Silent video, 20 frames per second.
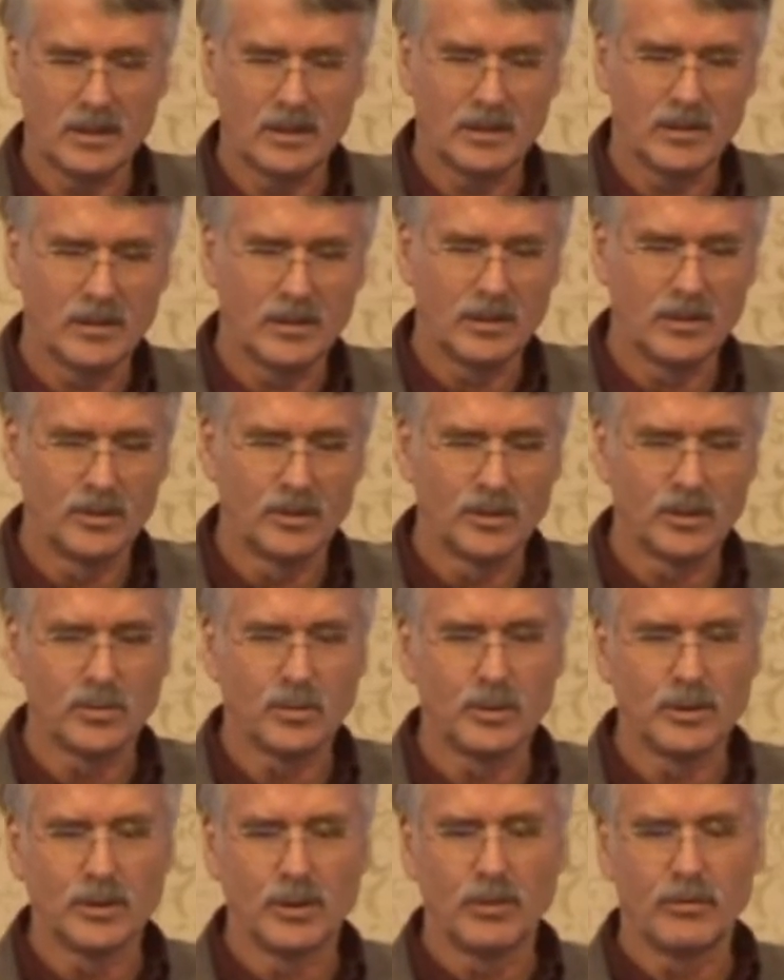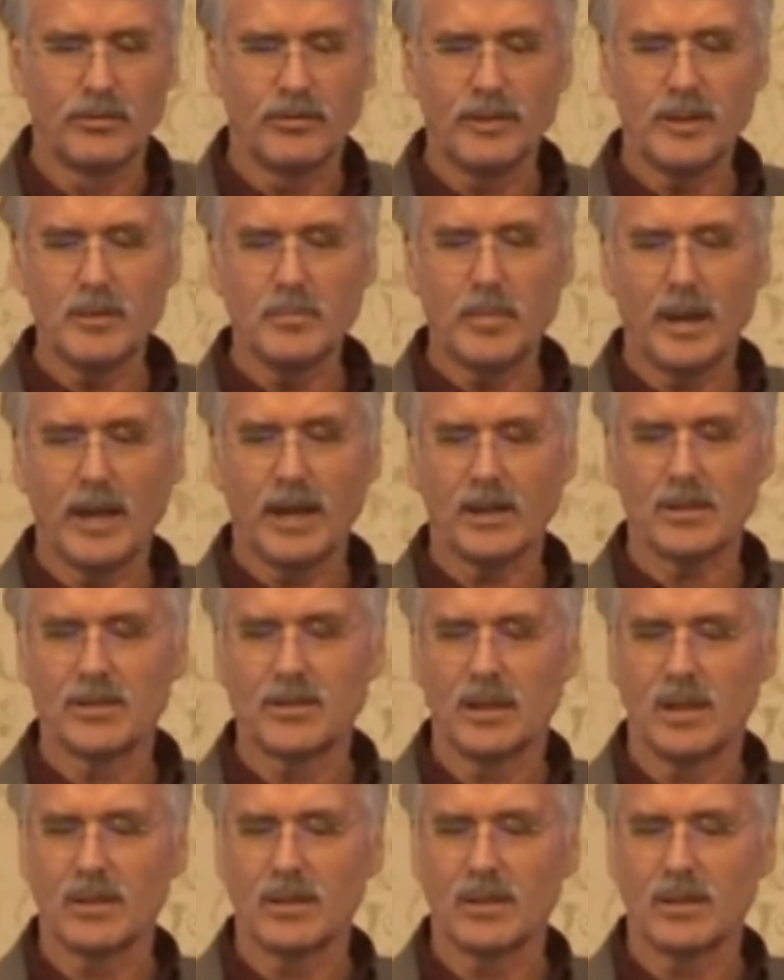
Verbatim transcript: an Earth with no feedbacks,